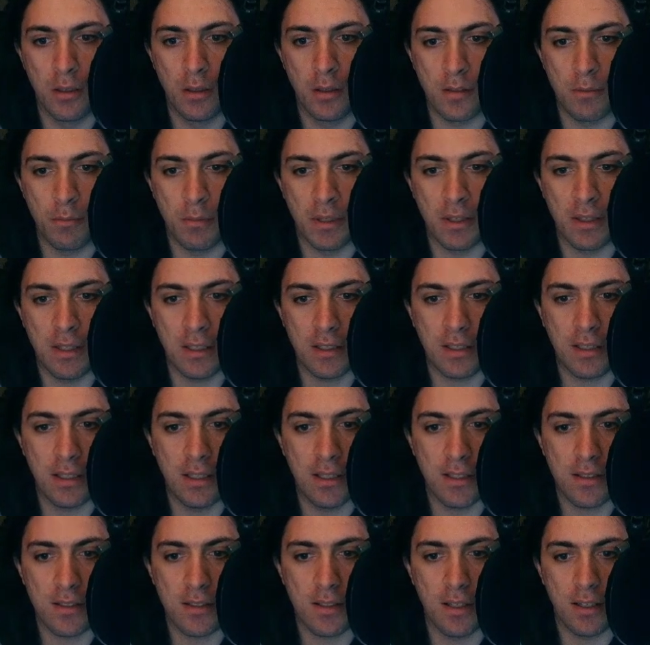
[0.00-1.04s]
But that
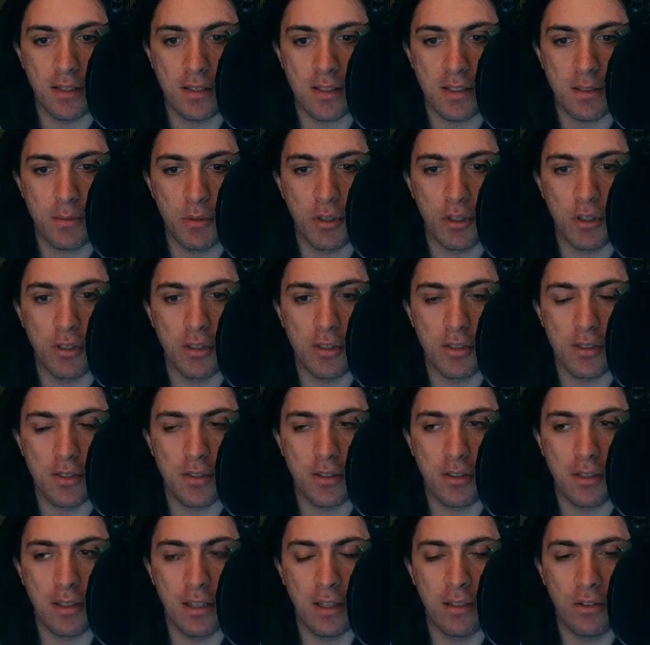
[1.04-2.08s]
kind of sucks, because
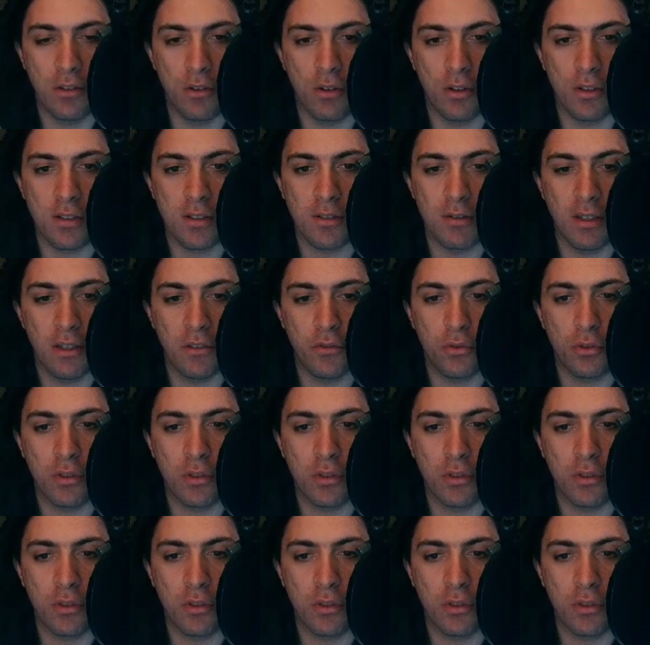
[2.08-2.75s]
then you also have